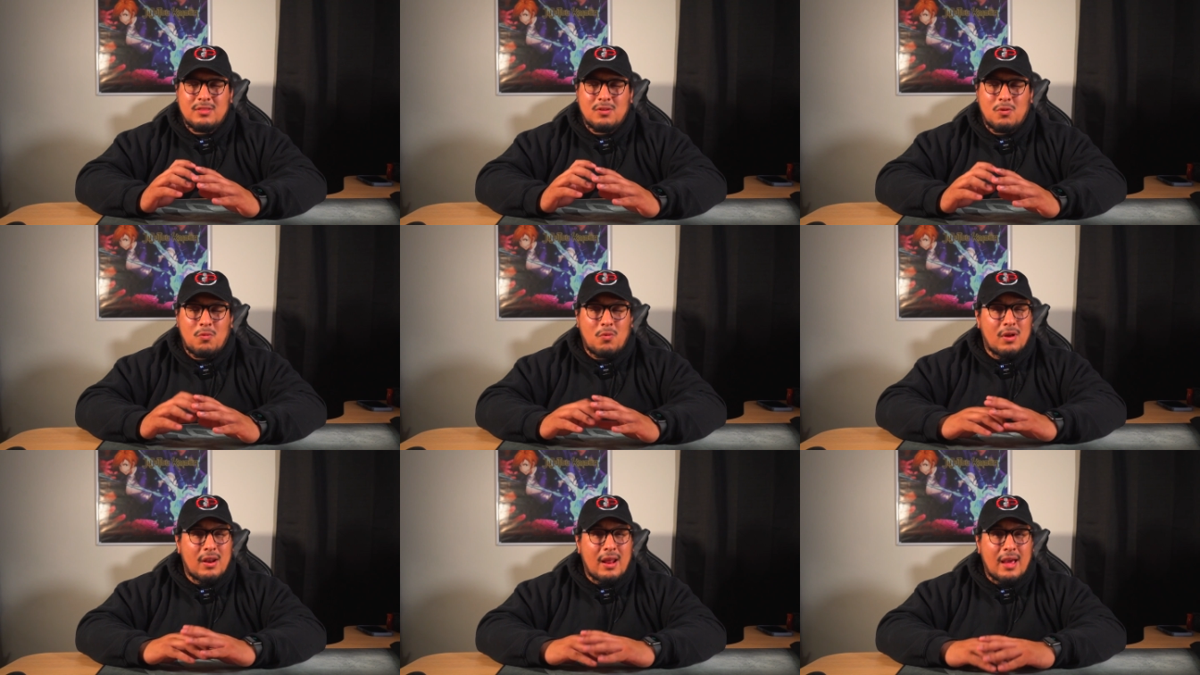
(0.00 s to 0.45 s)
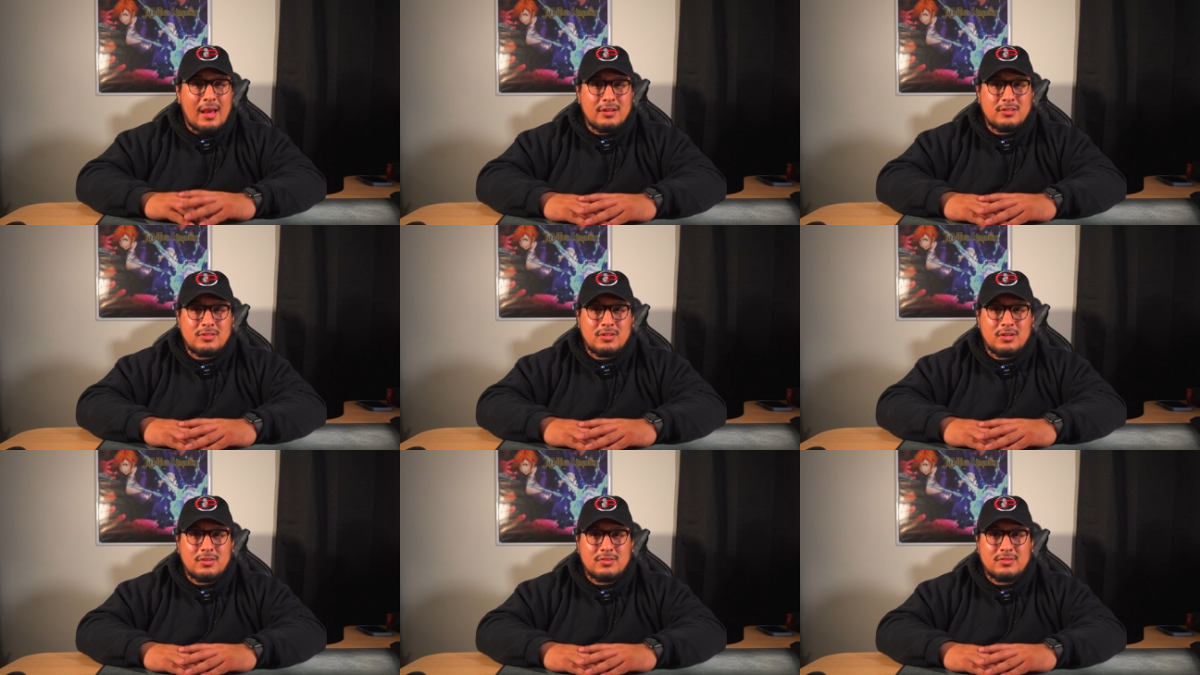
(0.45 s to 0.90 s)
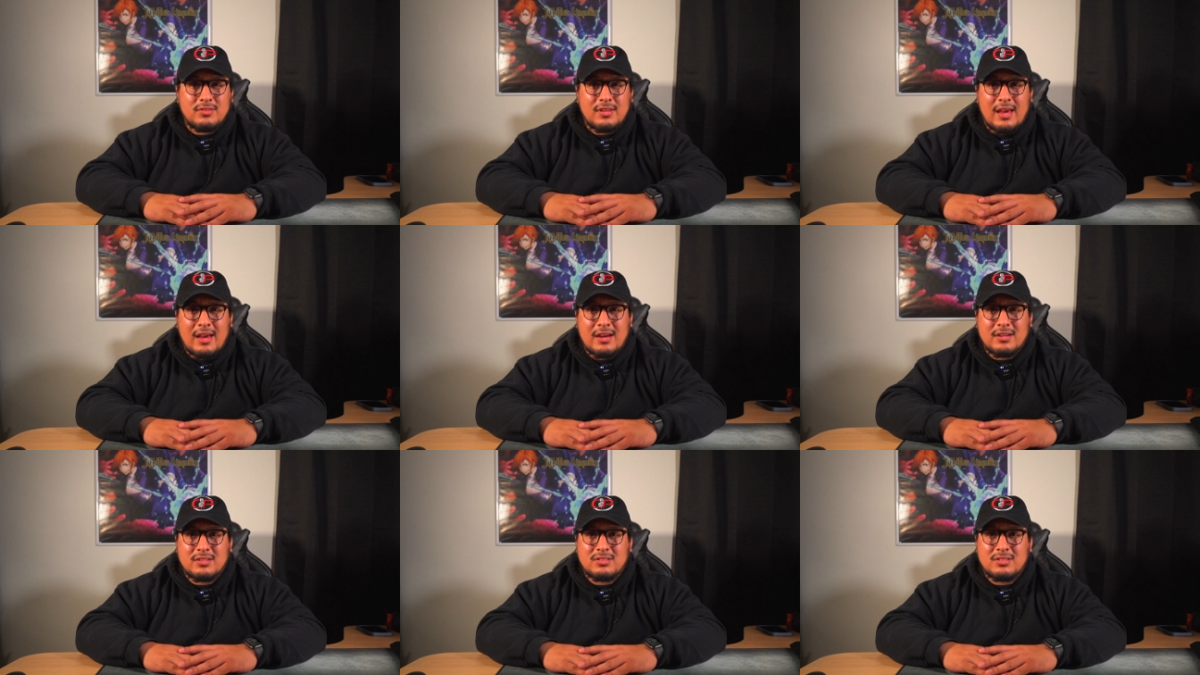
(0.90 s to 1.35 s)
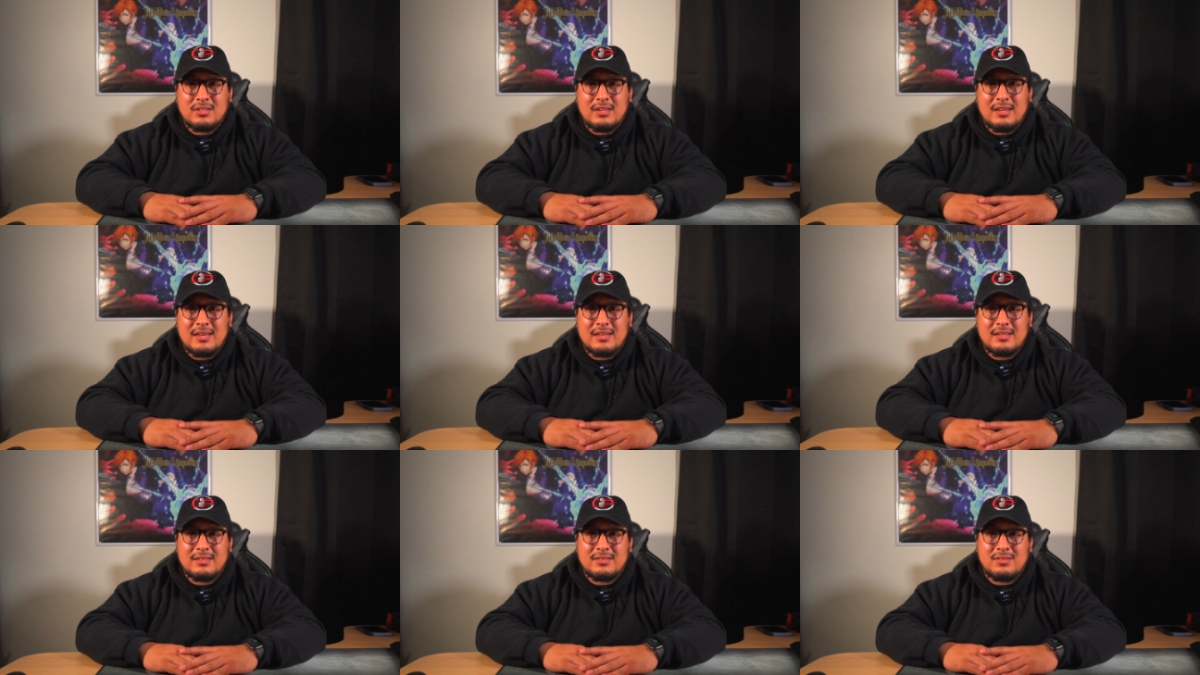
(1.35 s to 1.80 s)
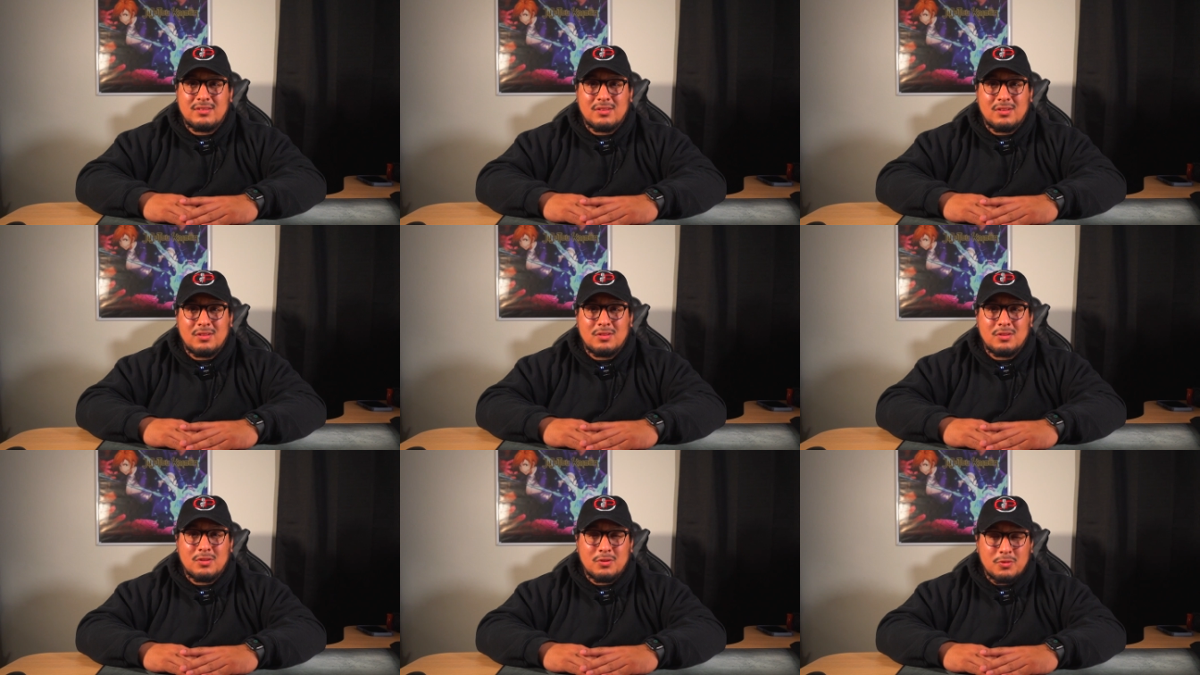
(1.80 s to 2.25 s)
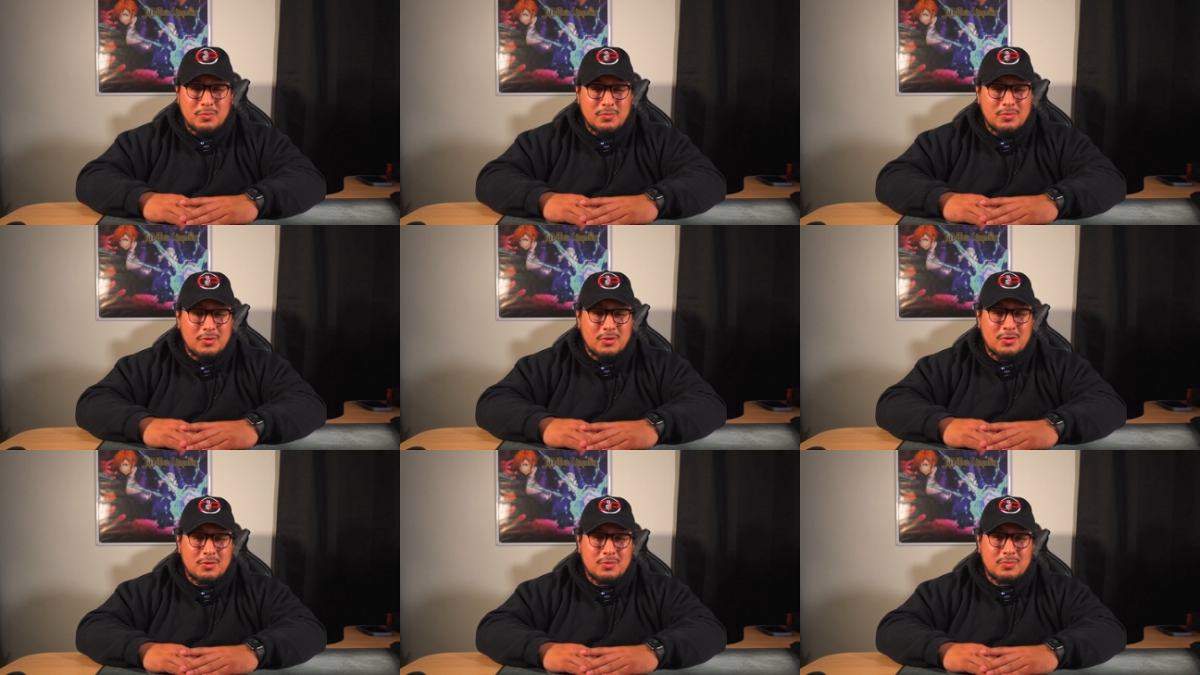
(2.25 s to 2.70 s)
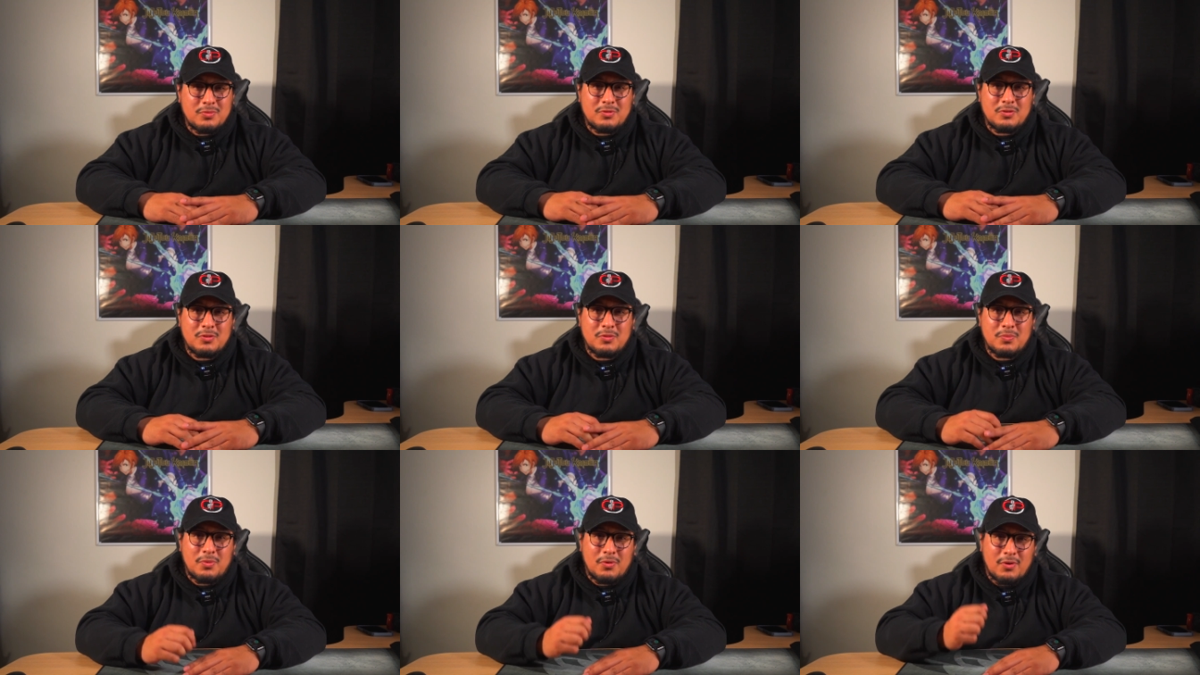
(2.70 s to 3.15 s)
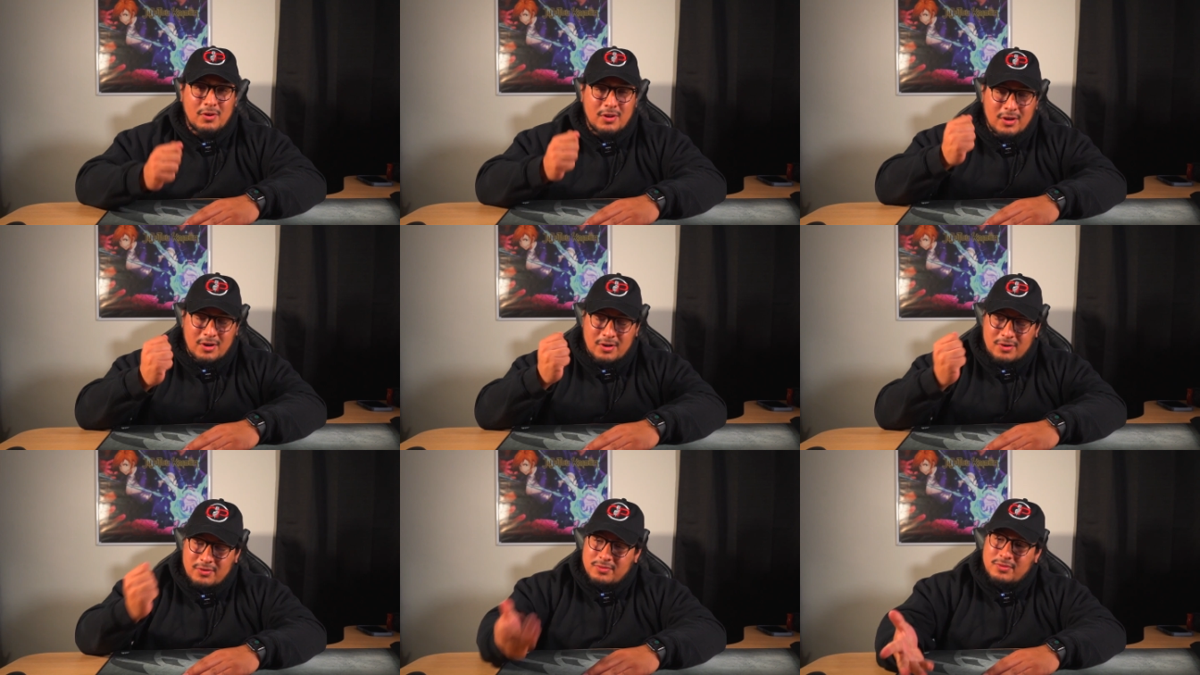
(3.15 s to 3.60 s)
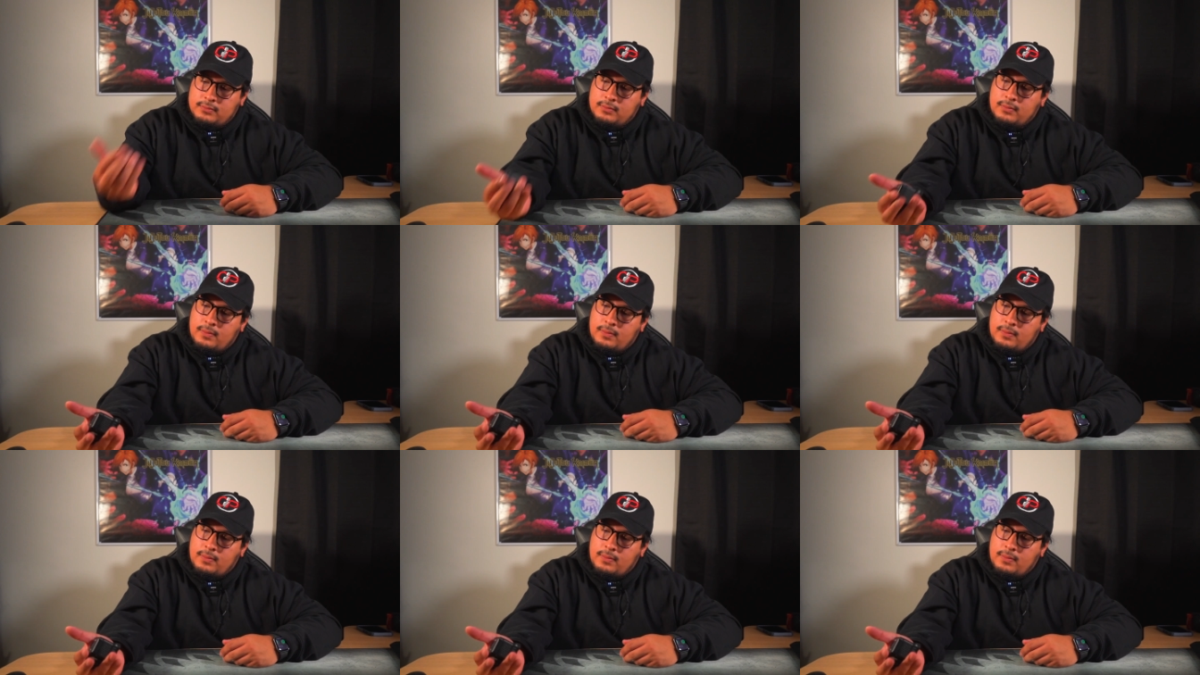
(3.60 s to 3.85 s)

The one I chose actually is the Lume Cube 2.0.